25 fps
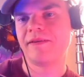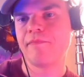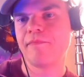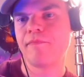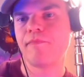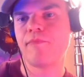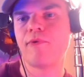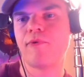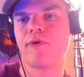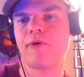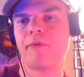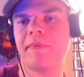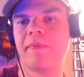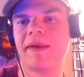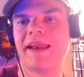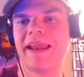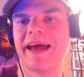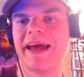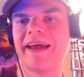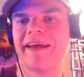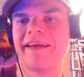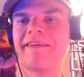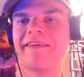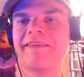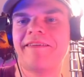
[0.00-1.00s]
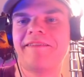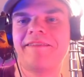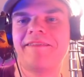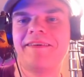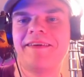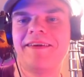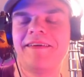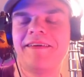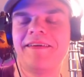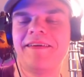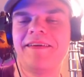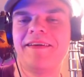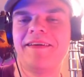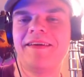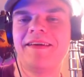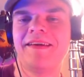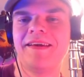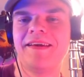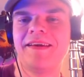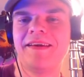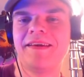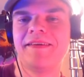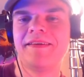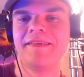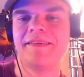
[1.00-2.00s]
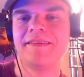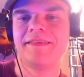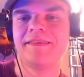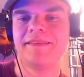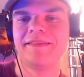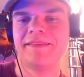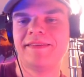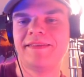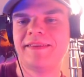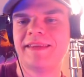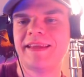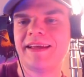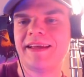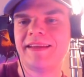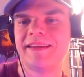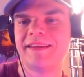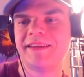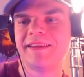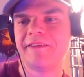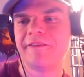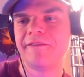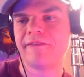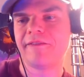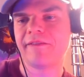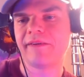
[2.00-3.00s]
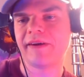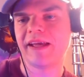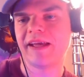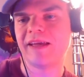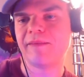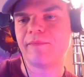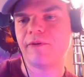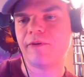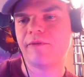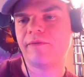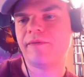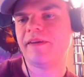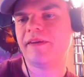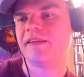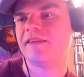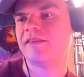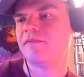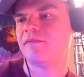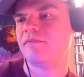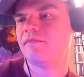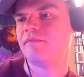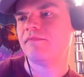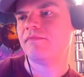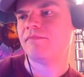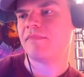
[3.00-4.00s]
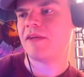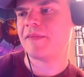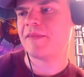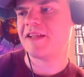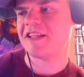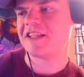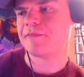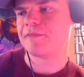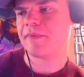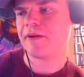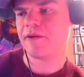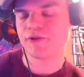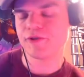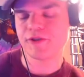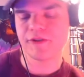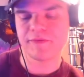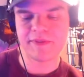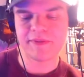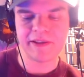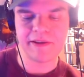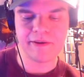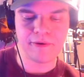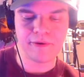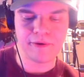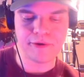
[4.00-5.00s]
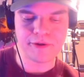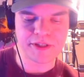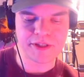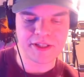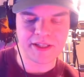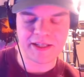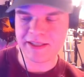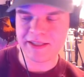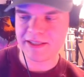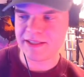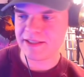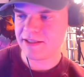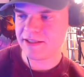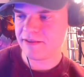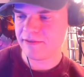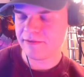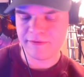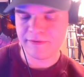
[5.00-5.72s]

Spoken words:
More black than the frame of it. Maybe it's because of the glossiness.